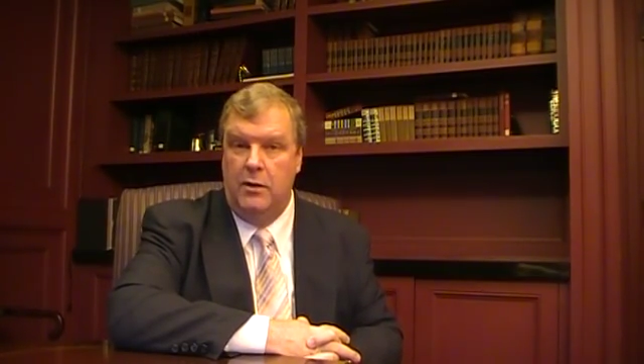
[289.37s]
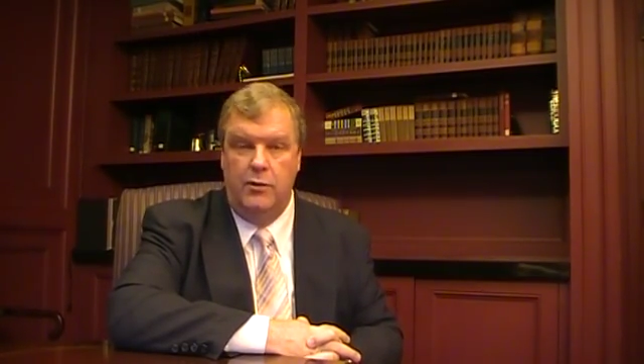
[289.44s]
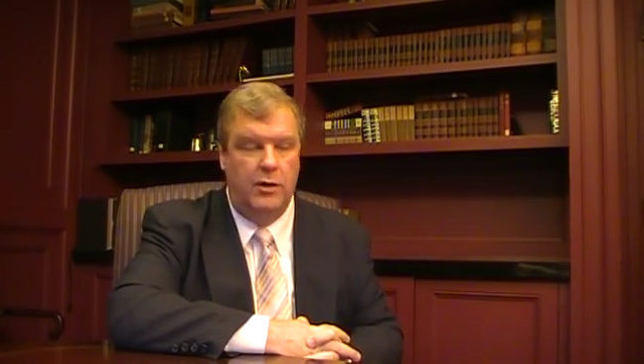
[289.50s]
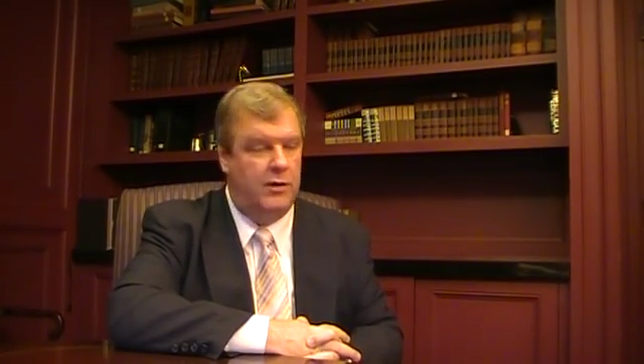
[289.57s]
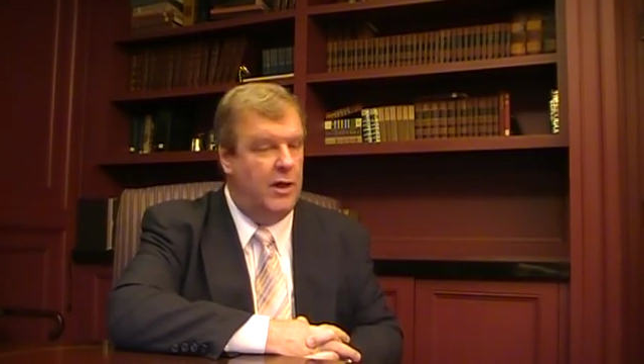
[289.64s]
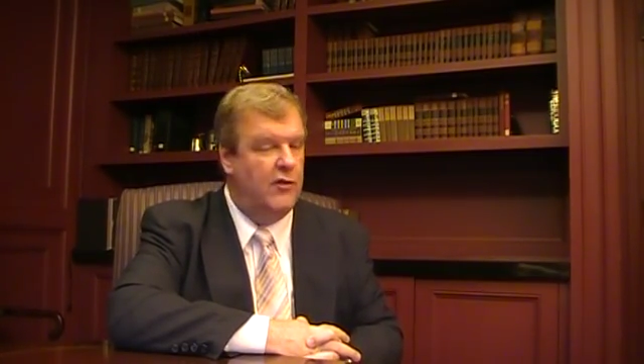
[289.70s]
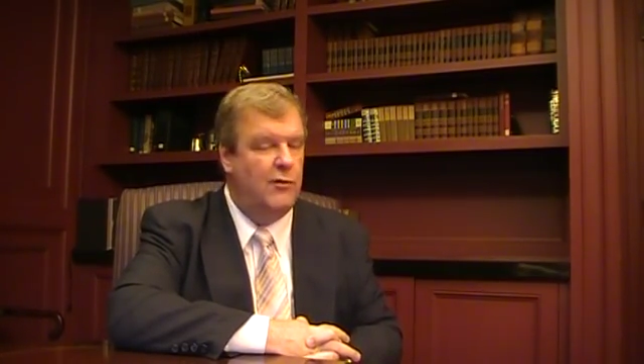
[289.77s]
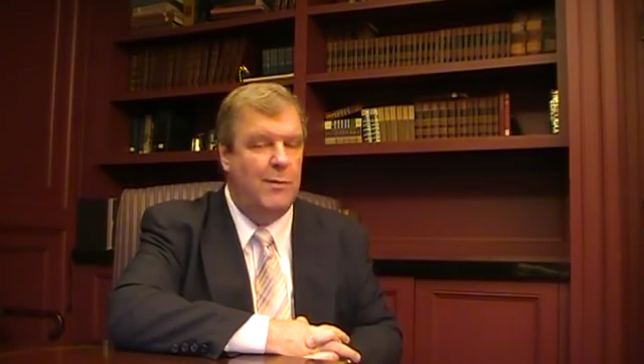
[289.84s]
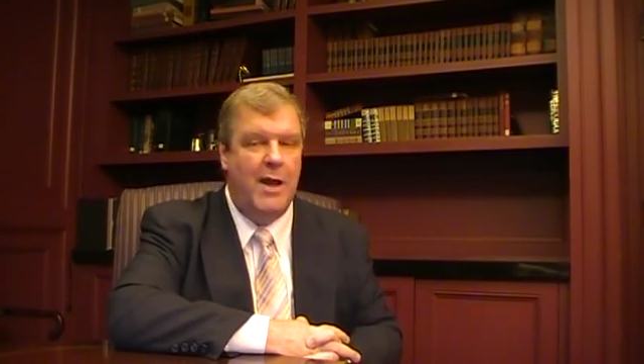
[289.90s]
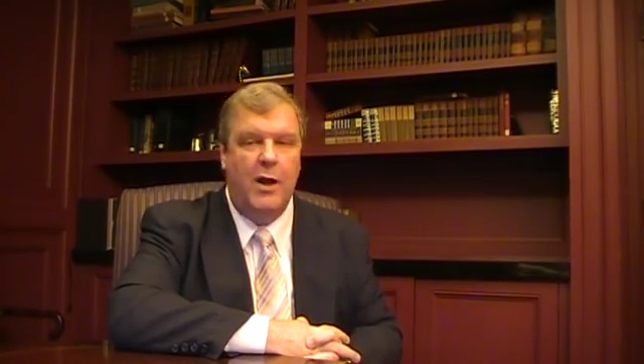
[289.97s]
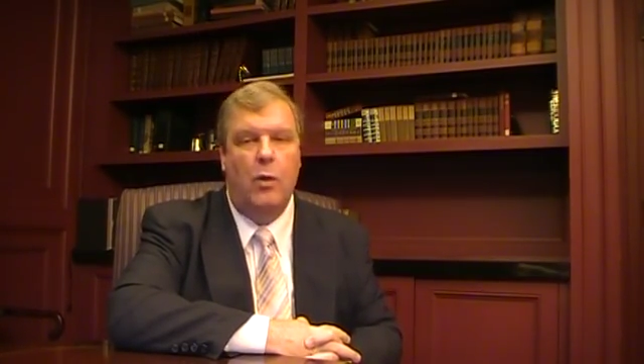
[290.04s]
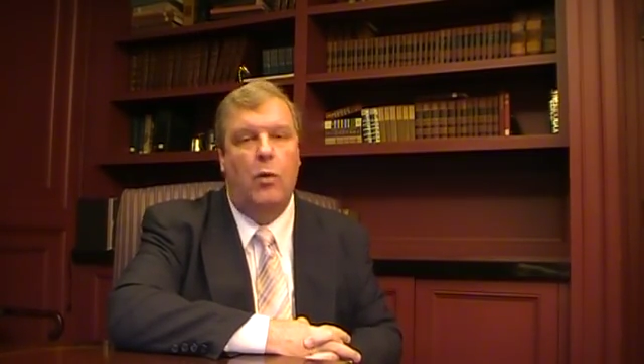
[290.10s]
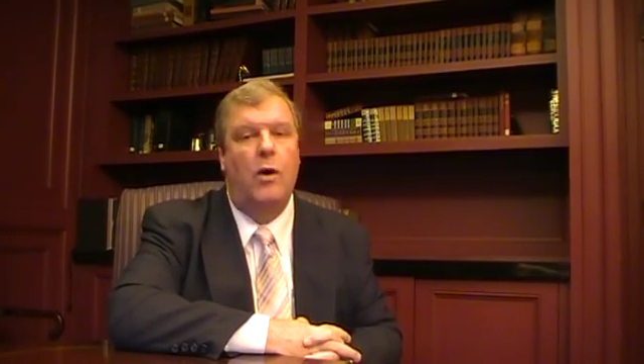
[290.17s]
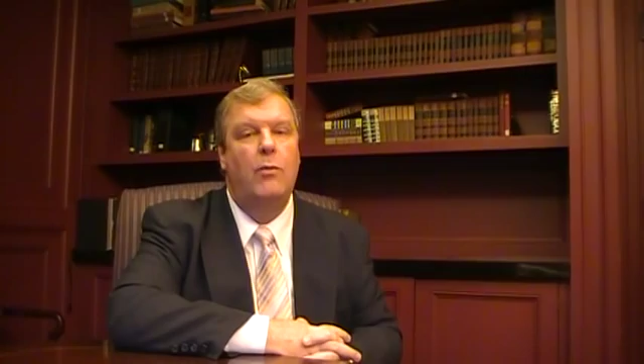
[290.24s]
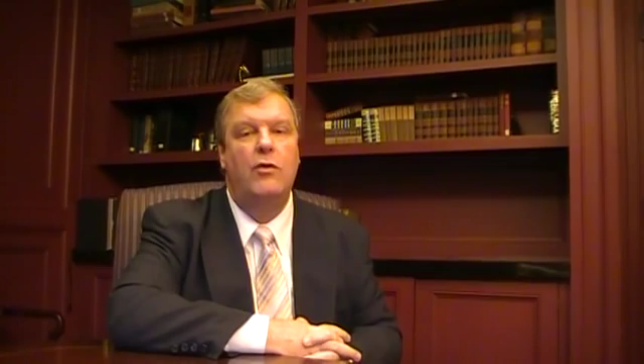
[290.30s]
It doesn't
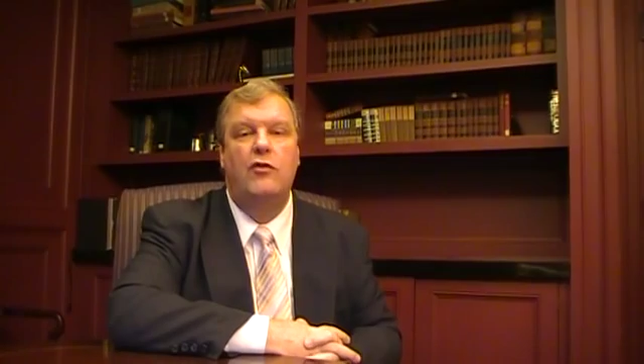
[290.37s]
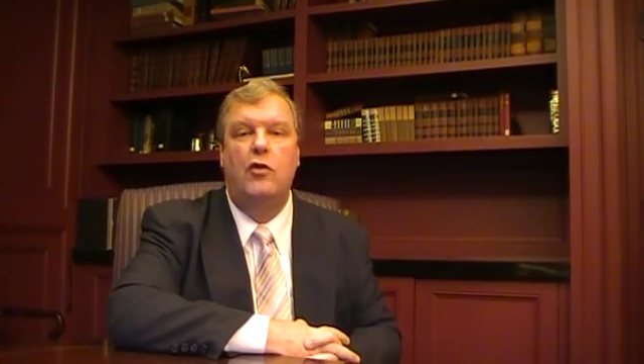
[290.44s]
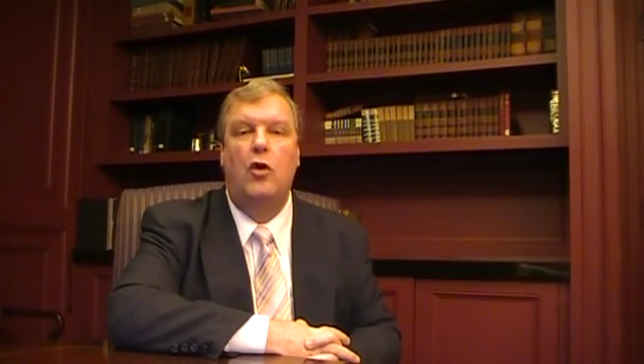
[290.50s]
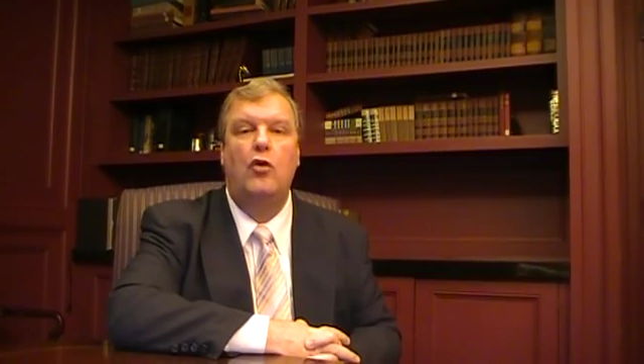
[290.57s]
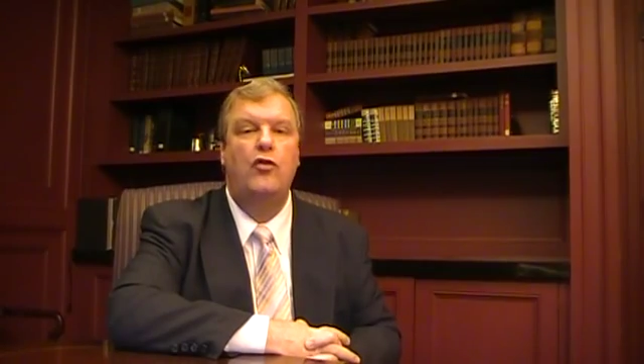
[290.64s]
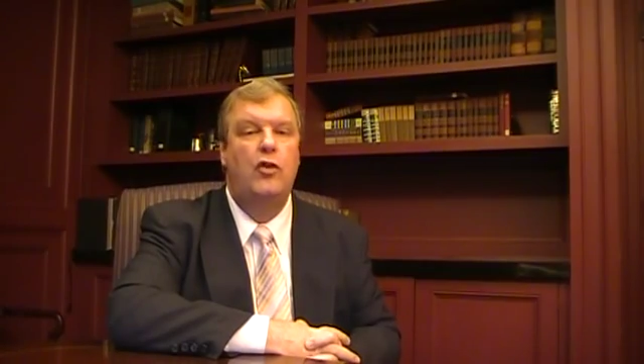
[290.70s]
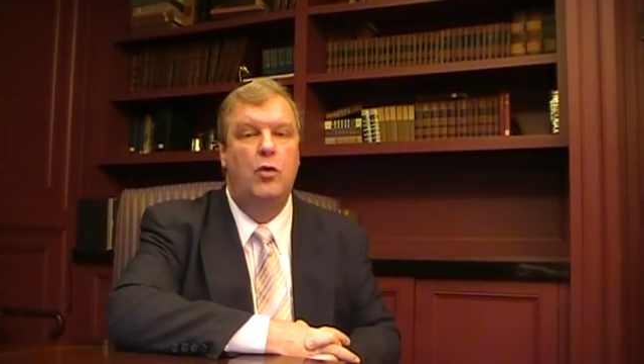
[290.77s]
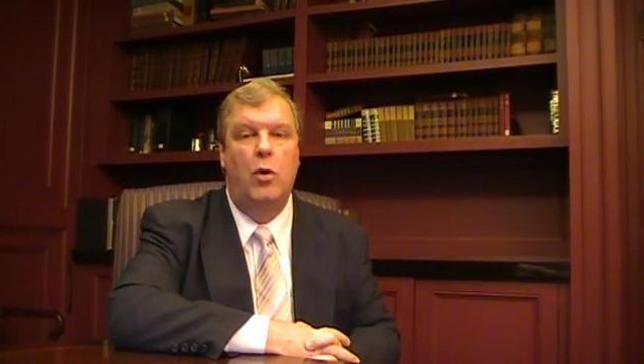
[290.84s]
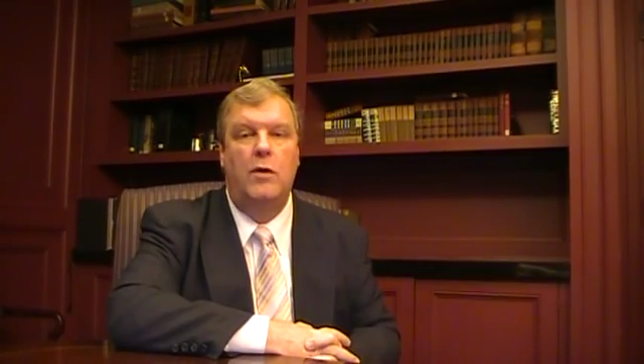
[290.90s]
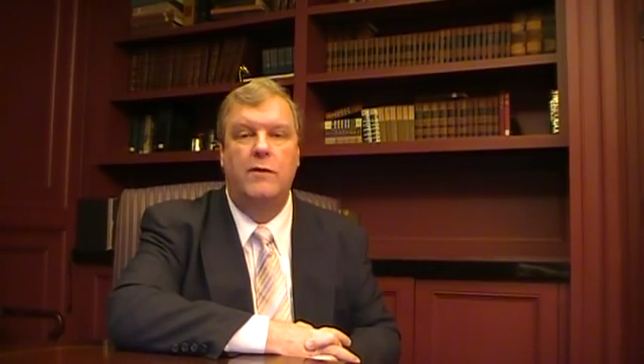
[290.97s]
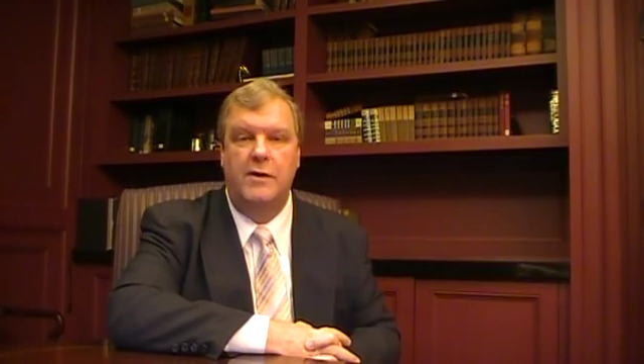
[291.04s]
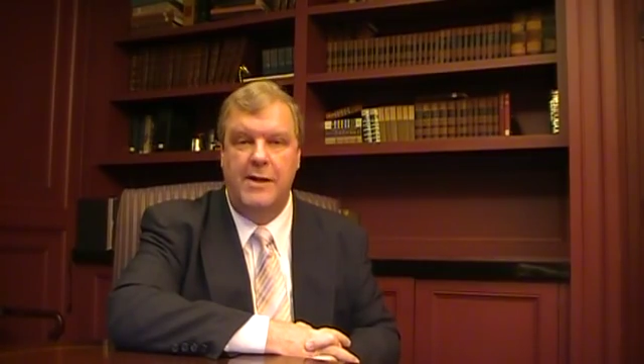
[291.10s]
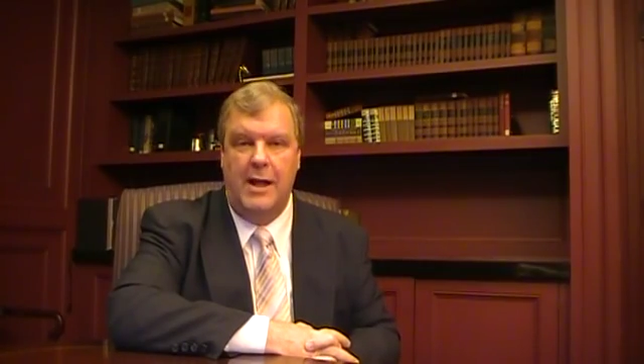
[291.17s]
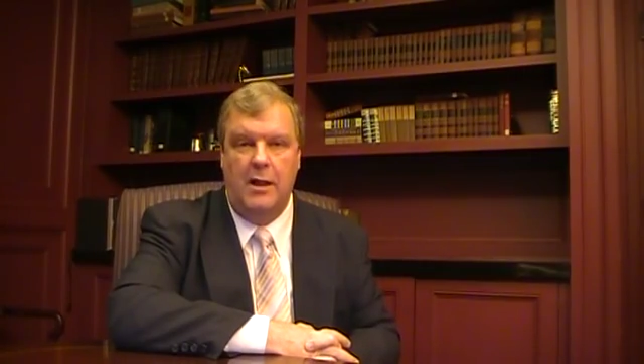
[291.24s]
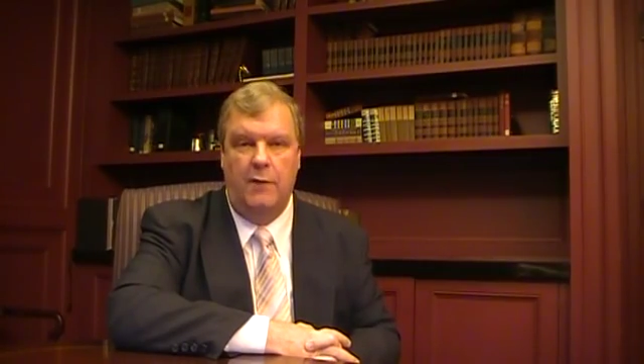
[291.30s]
matter what was told to you
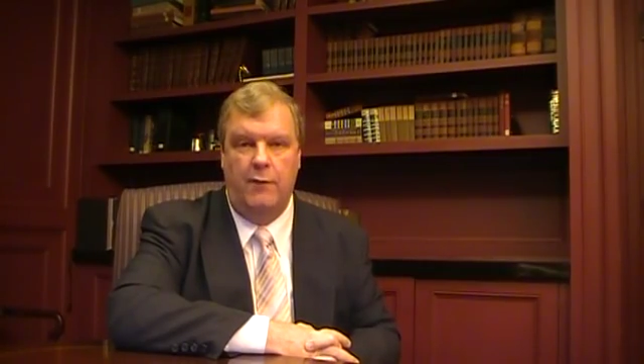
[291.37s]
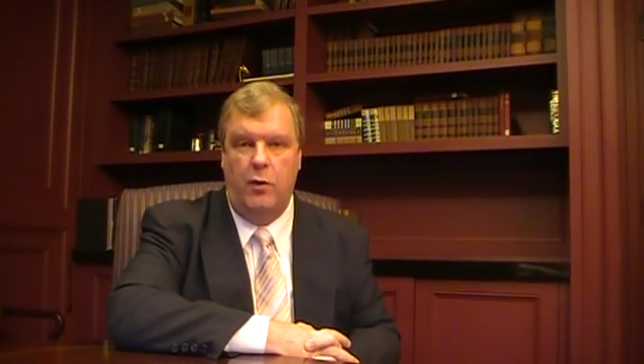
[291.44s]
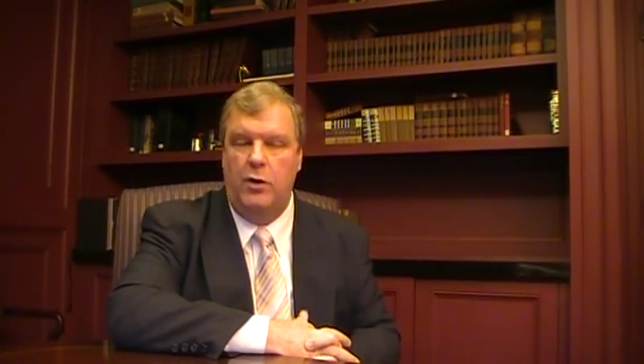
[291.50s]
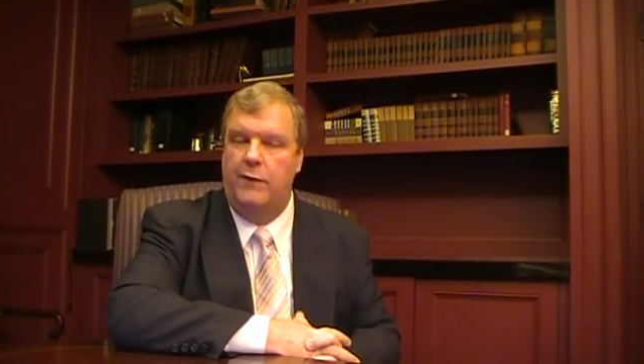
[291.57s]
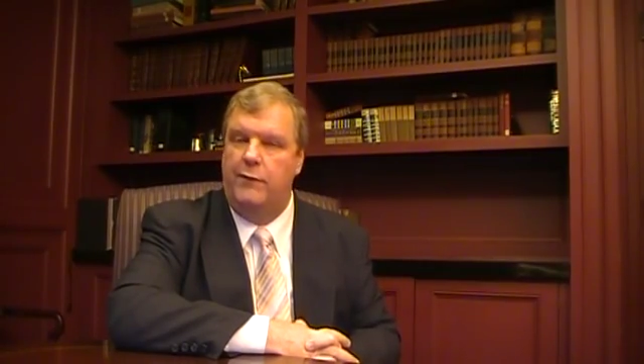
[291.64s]
over telephone.